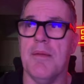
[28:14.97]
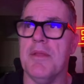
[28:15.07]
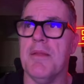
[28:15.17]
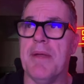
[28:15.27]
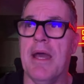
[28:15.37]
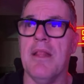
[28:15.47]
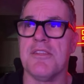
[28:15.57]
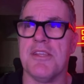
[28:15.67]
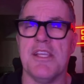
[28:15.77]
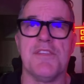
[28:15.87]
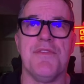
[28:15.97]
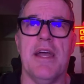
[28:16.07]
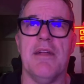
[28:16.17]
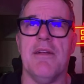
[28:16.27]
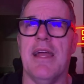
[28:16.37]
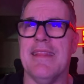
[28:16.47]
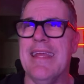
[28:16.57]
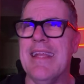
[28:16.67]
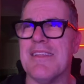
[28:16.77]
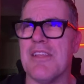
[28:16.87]
The Palisades fire, I
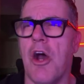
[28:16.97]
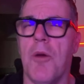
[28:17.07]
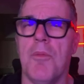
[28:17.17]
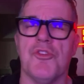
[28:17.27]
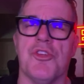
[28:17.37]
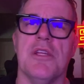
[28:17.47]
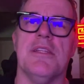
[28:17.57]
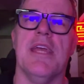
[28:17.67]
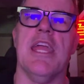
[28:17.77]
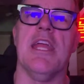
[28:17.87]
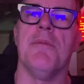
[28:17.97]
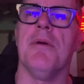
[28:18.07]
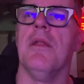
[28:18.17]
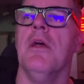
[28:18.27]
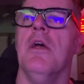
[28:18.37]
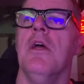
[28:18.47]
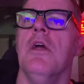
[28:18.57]
think it's almost contained, but